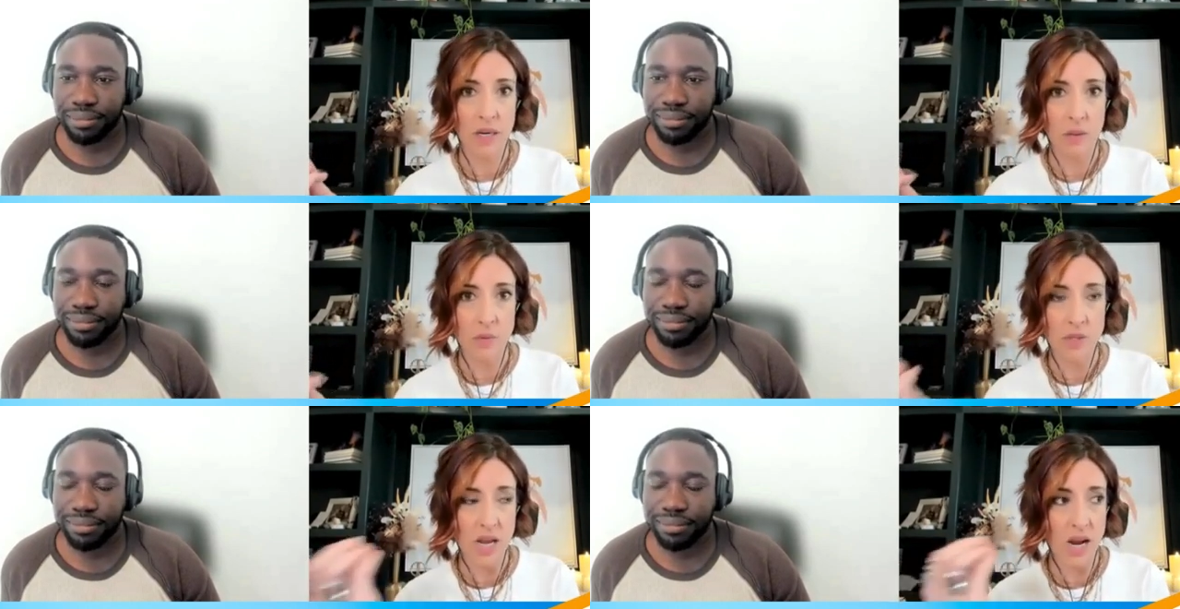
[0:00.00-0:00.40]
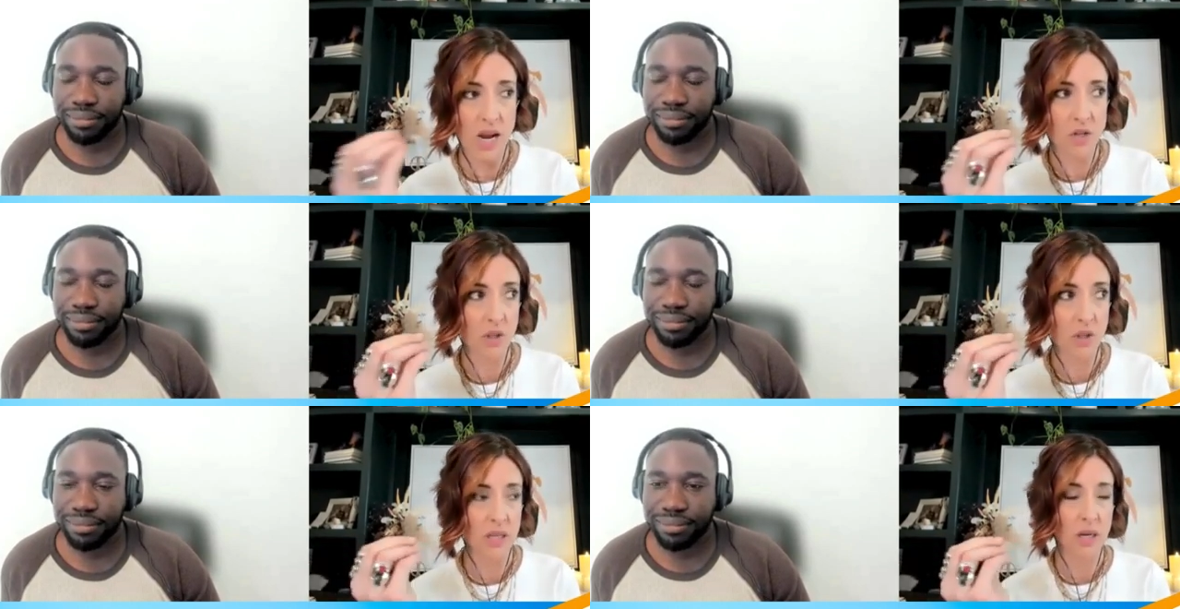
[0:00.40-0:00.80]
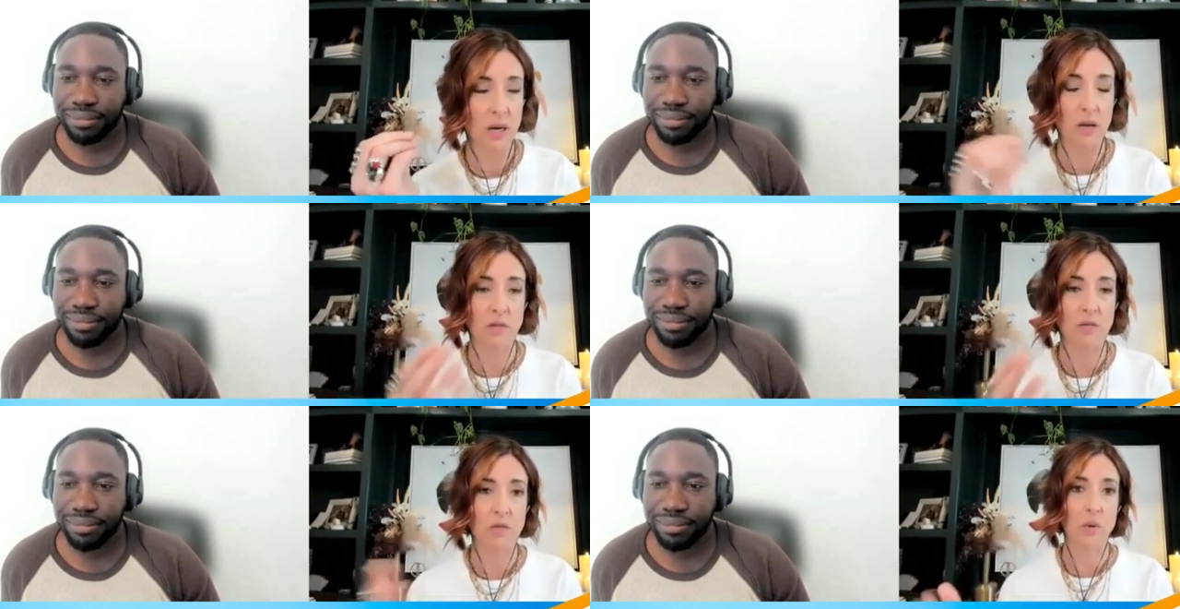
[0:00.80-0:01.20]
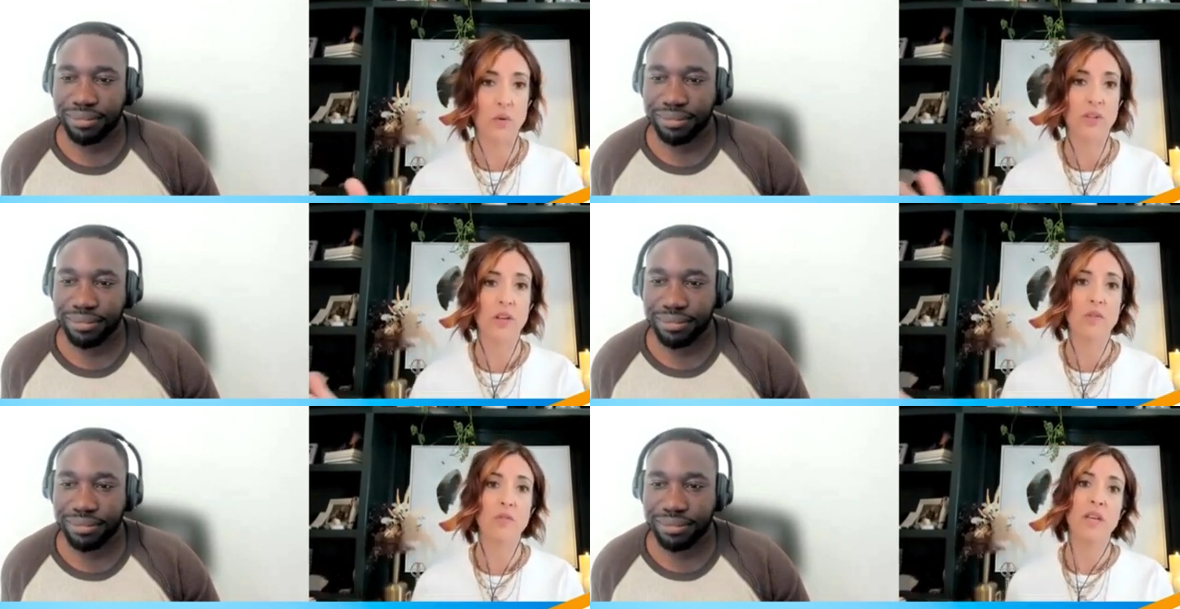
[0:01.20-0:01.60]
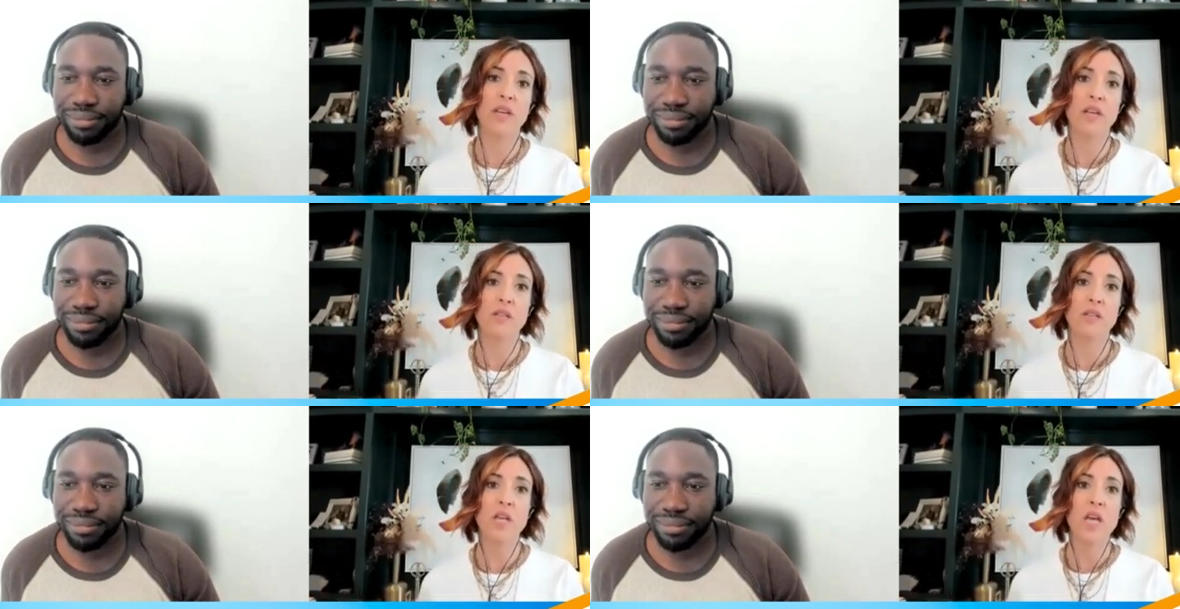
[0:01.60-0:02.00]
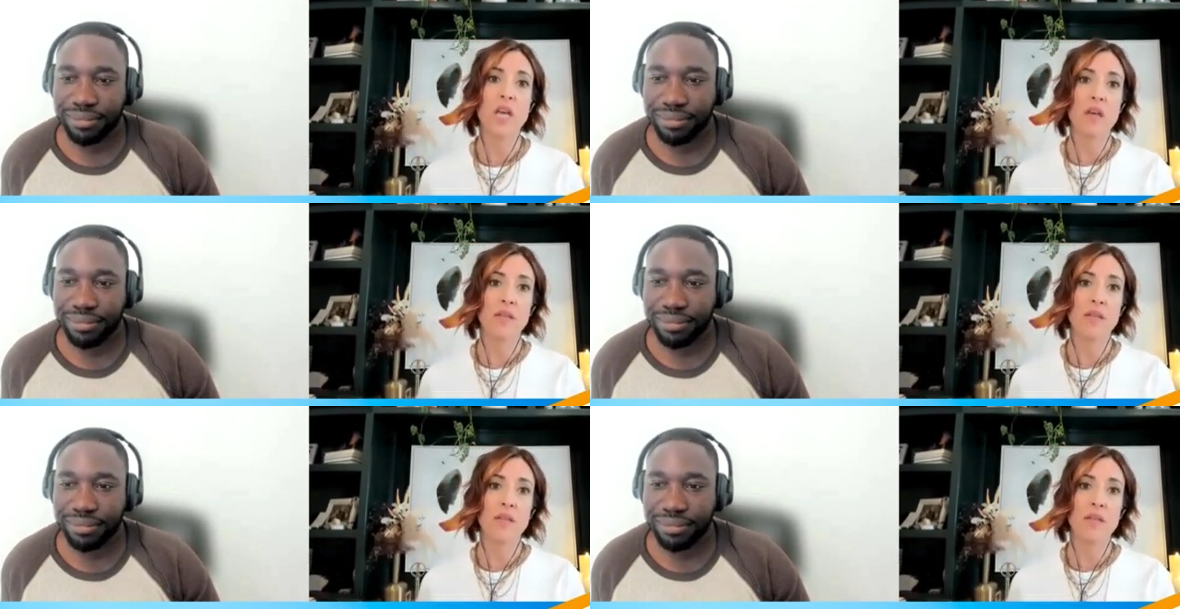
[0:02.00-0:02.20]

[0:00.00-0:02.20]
Speaker 1: It was actually an unfolding of things